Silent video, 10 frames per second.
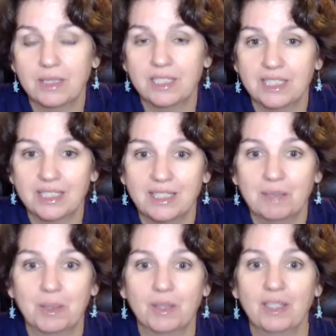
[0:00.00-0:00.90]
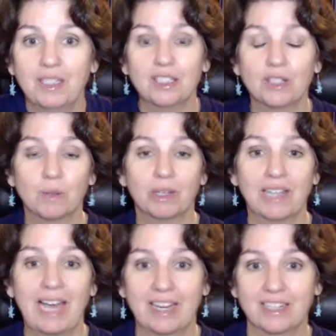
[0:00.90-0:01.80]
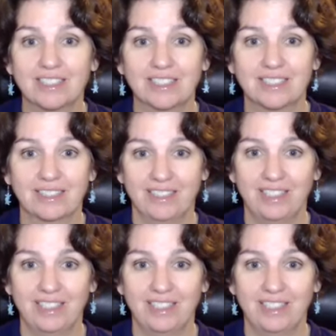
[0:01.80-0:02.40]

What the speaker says: is the ability to relax